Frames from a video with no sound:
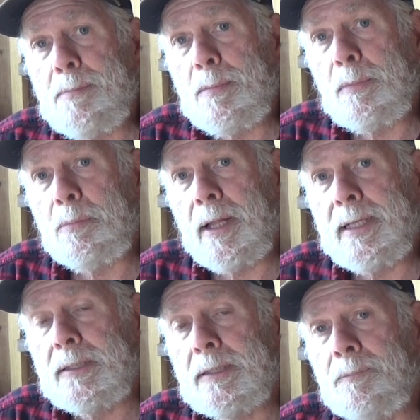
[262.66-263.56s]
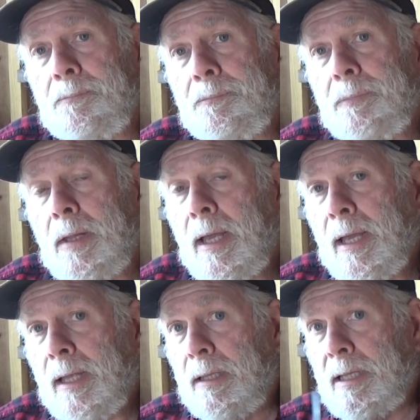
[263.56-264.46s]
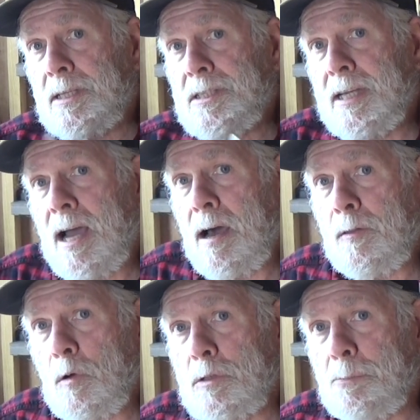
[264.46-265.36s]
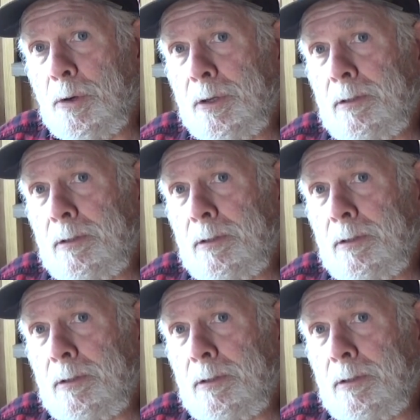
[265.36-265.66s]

them in place. Let's see how those burn.